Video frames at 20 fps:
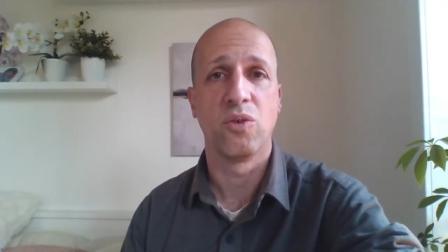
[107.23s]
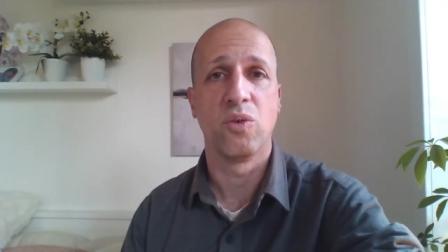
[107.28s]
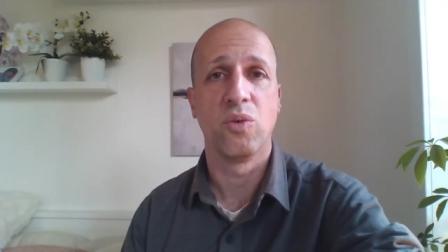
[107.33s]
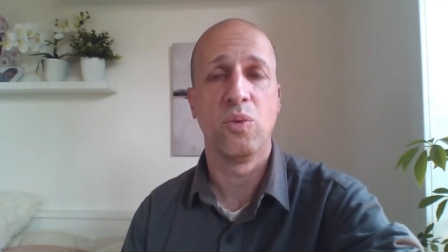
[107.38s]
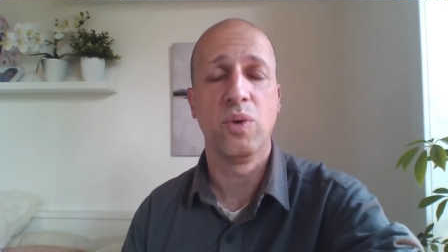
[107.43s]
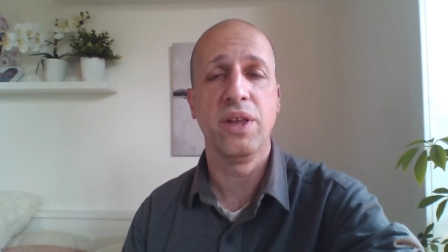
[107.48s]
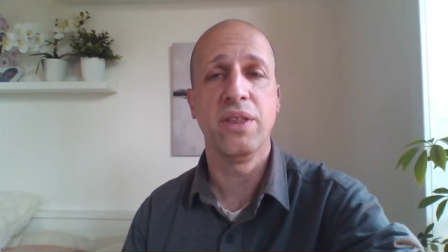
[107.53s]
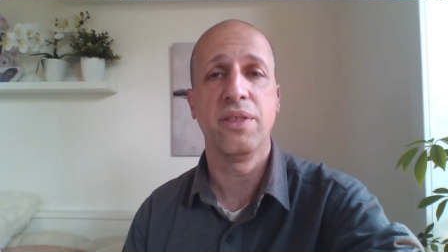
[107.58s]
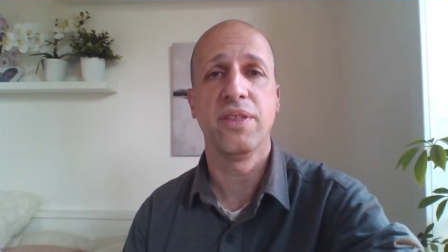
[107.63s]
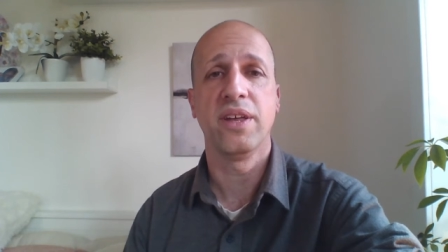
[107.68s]

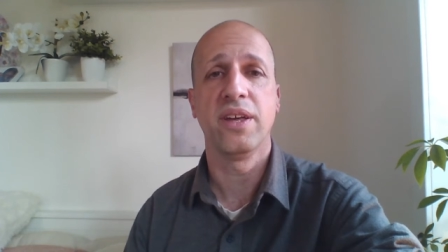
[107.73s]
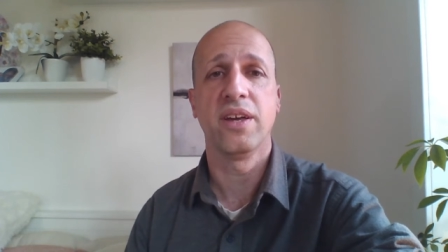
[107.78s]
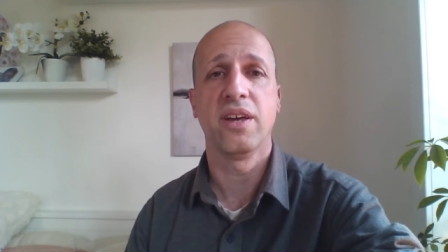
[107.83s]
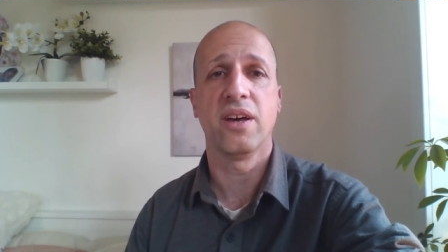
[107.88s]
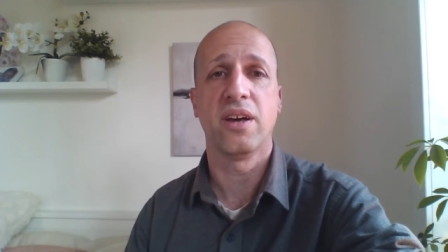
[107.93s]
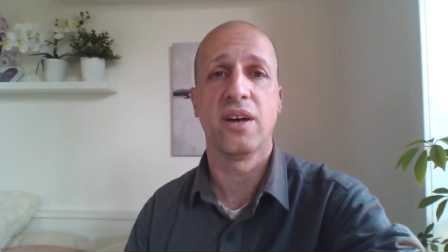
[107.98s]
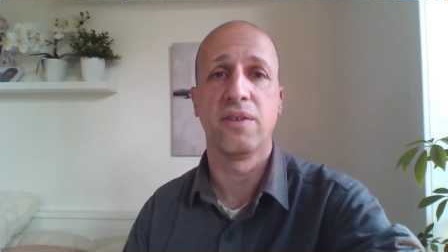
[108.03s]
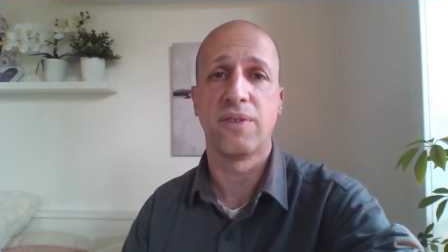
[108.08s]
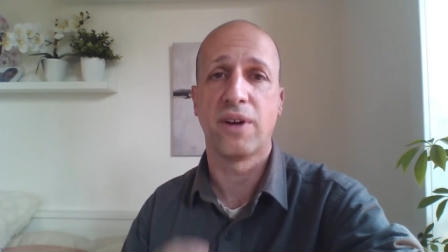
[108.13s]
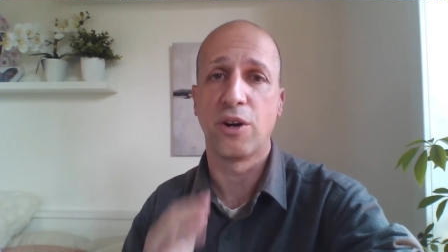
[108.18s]
we think
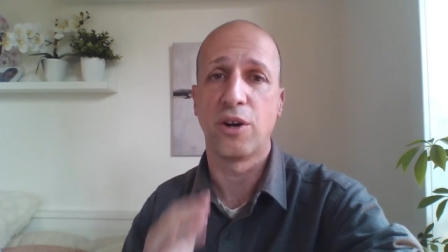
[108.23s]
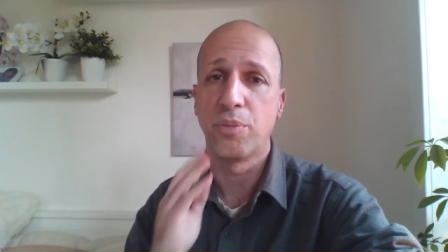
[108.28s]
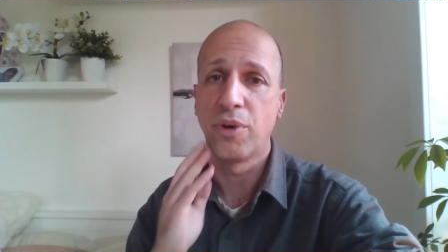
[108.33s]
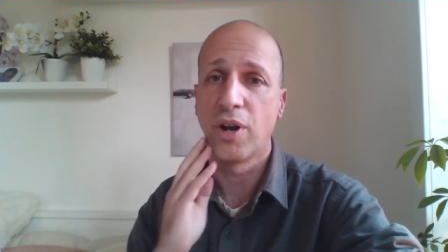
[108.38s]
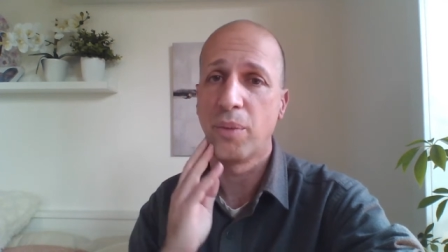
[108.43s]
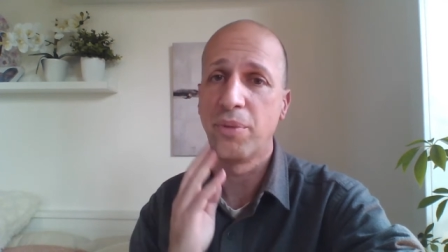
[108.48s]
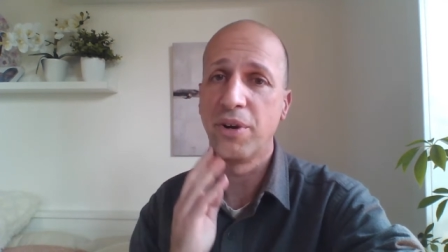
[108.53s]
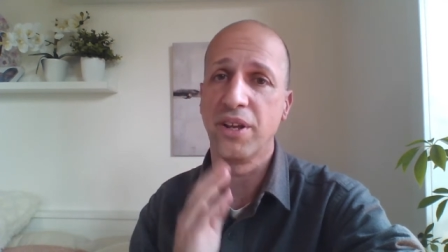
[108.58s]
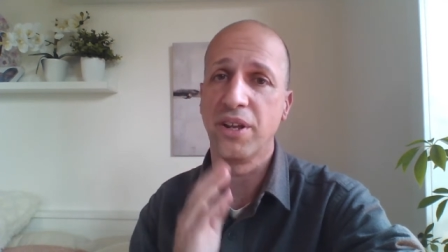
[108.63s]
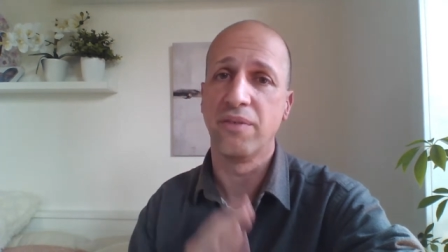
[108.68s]
of our
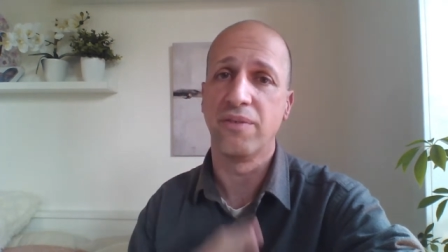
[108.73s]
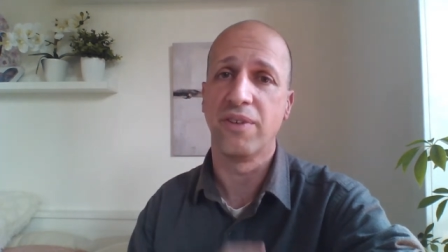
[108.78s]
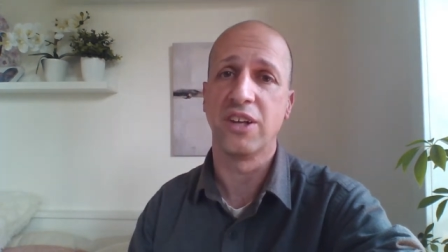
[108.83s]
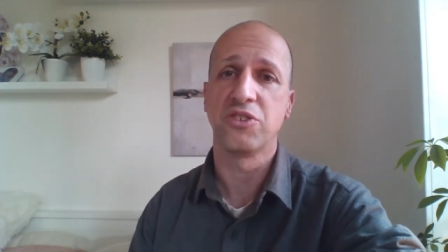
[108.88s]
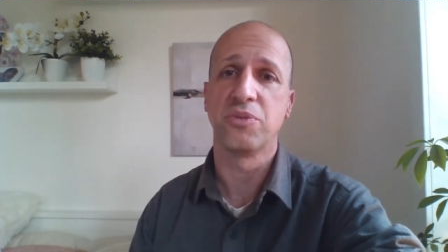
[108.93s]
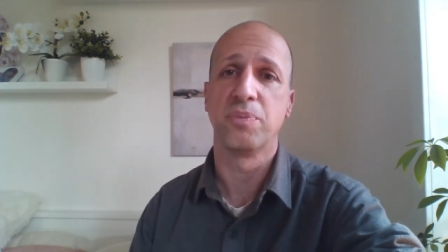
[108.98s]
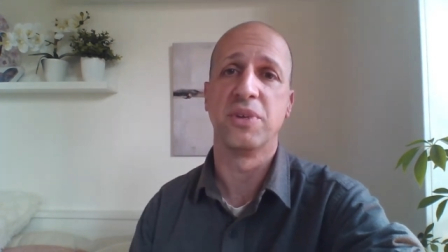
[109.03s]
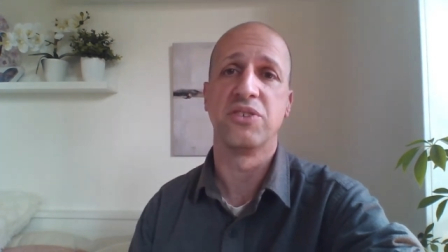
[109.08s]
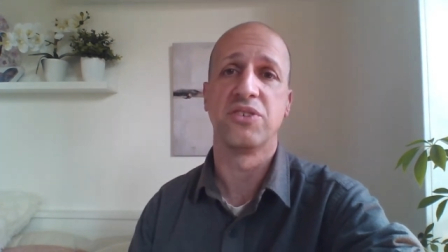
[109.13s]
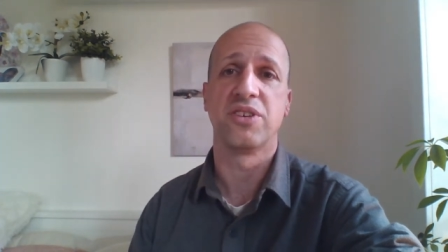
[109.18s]
property
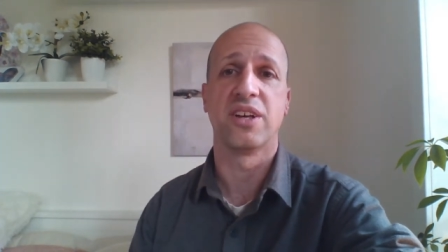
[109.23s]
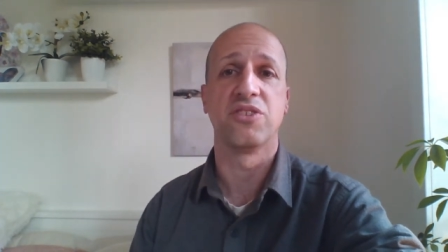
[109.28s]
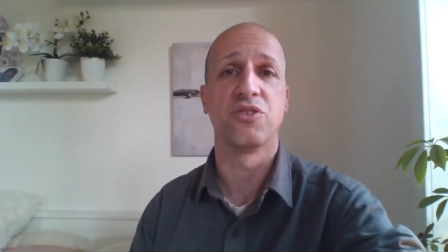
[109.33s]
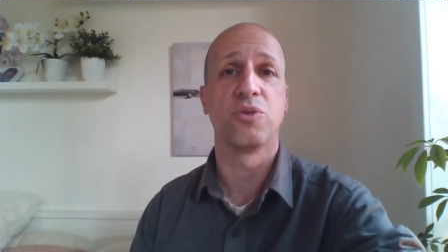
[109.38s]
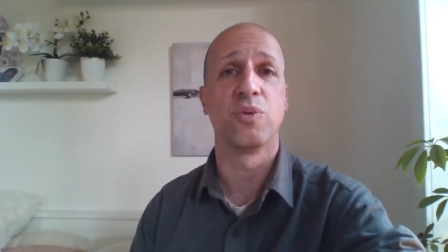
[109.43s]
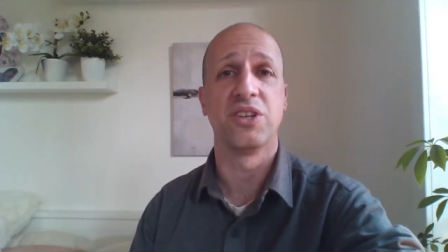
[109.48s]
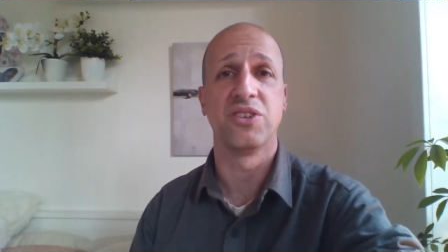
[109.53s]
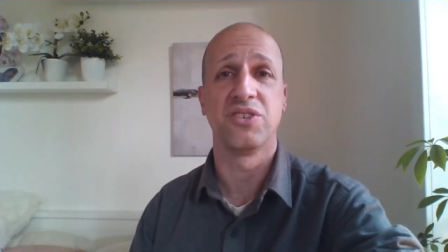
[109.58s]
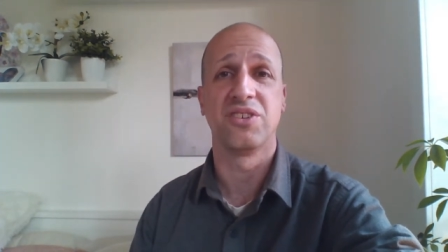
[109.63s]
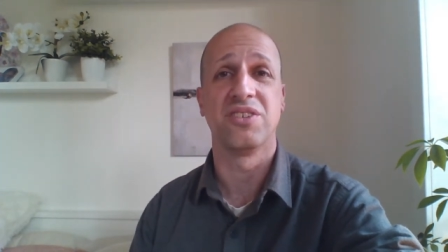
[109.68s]
investments as
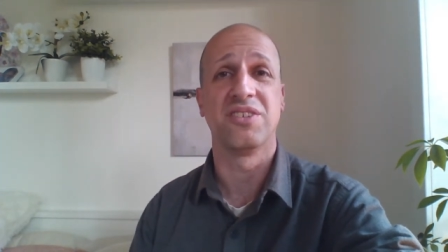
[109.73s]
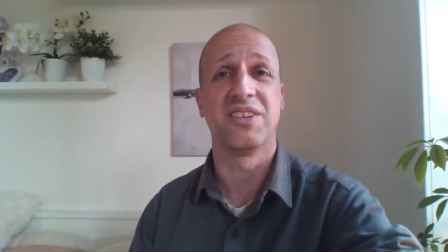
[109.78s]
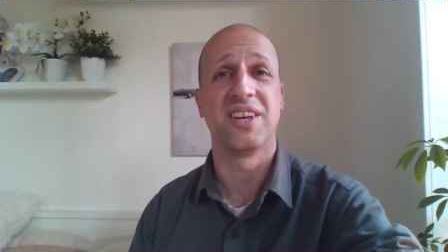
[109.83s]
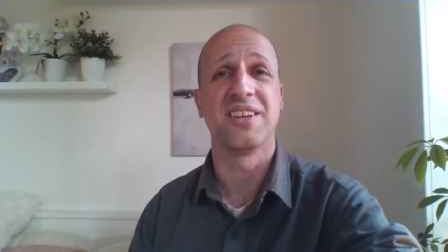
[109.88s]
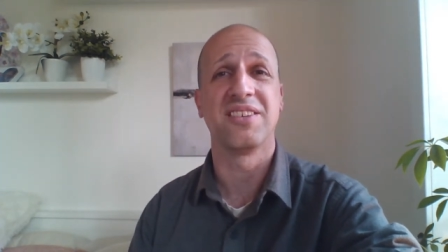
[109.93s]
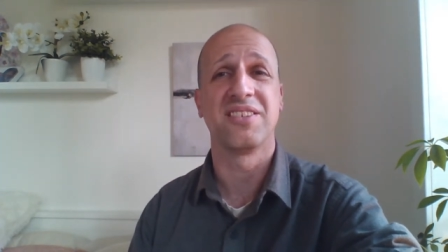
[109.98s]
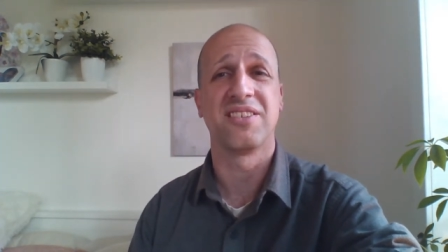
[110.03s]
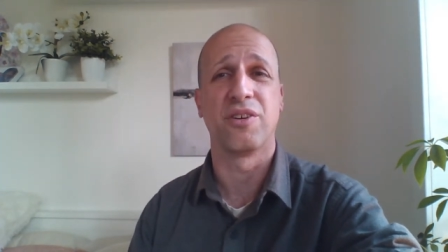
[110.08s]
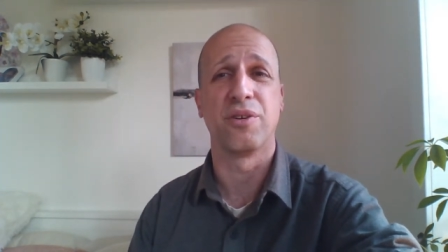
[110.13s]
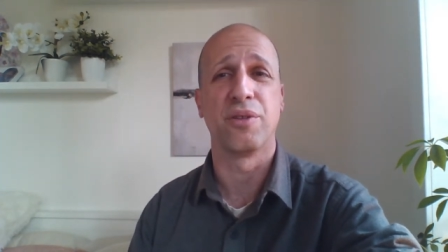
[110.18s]
ways to
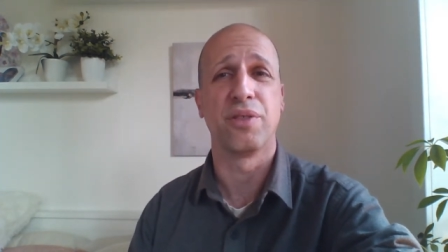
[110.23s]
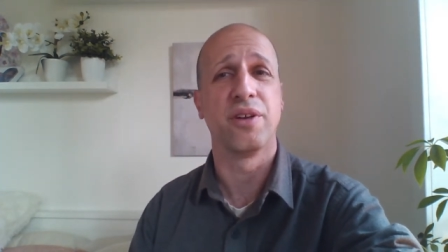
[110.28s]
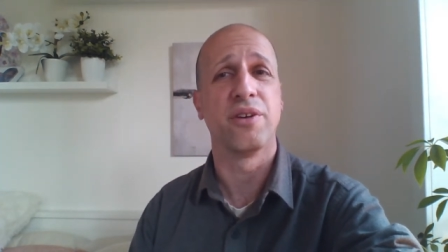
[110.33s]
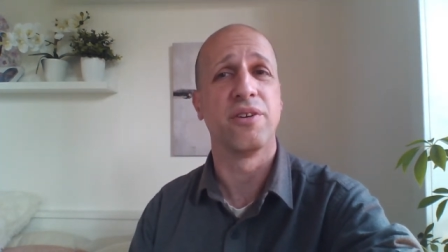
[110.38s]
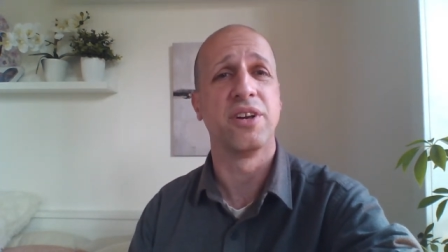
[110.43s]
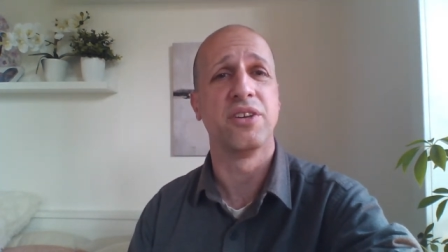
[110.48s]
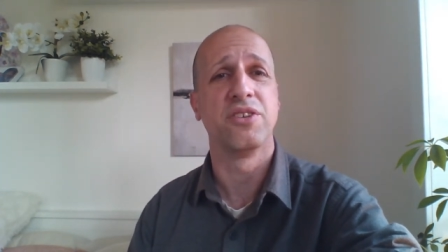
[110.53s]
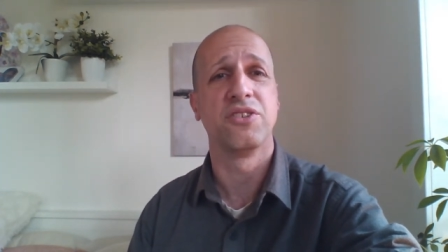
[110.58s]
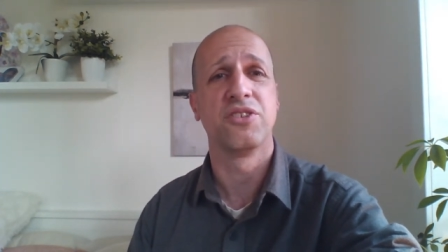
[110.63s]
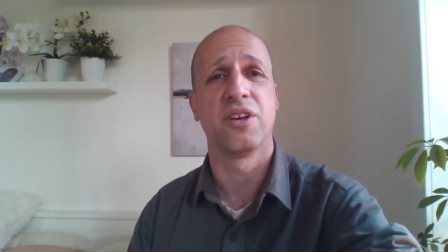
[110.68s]
test our
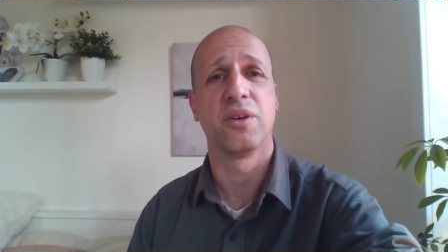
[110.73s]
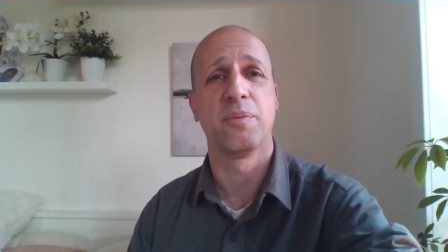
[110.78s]
theories